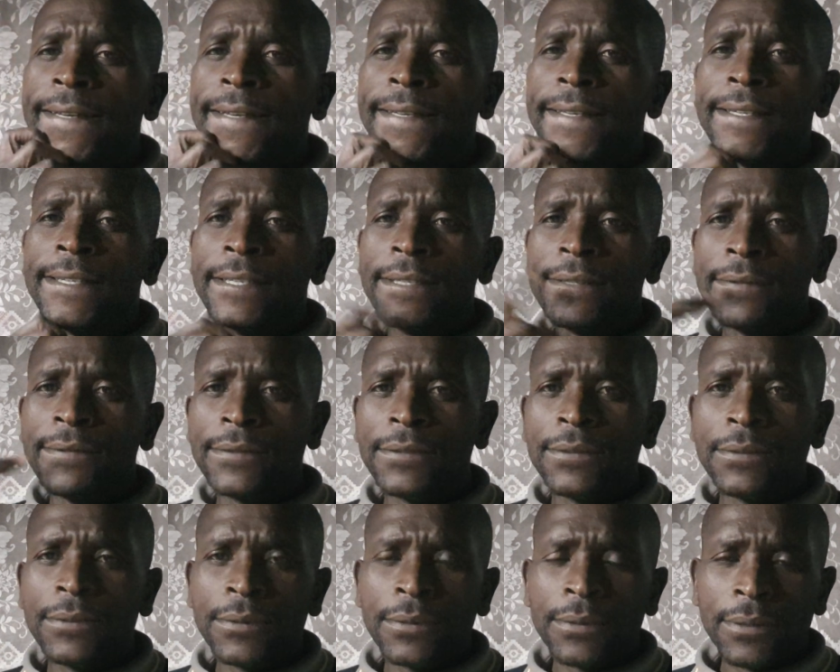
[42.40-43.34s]

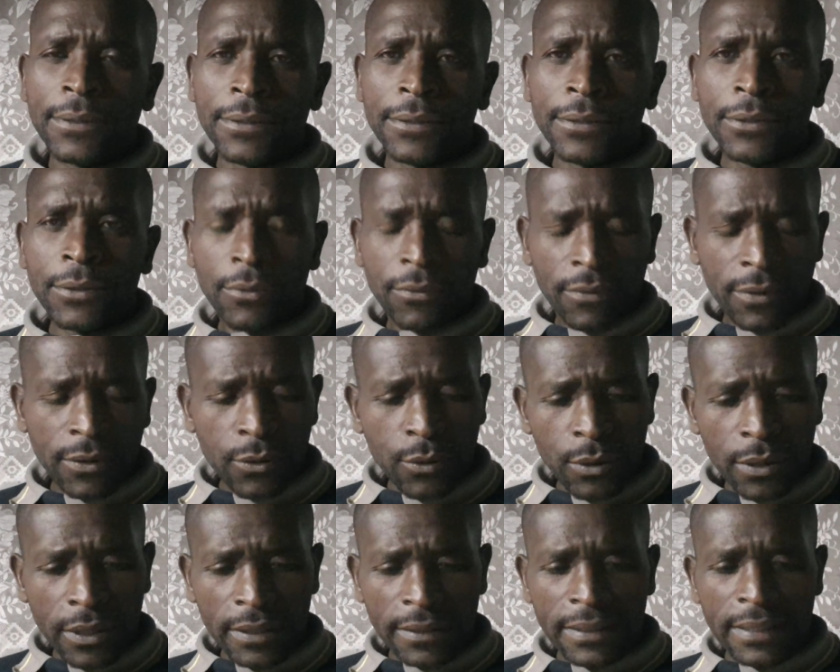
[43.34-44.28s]
You know very
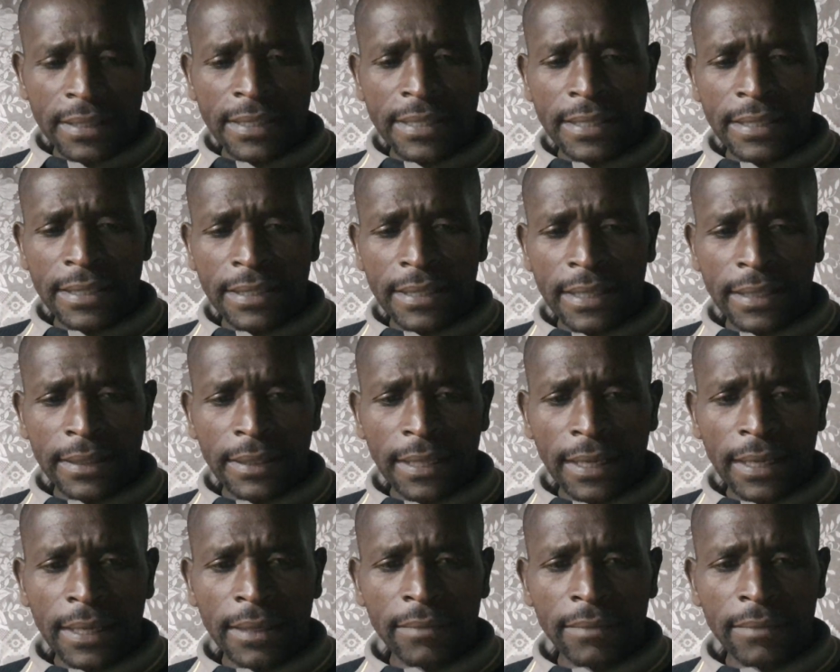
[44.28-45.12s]
well, teachers, that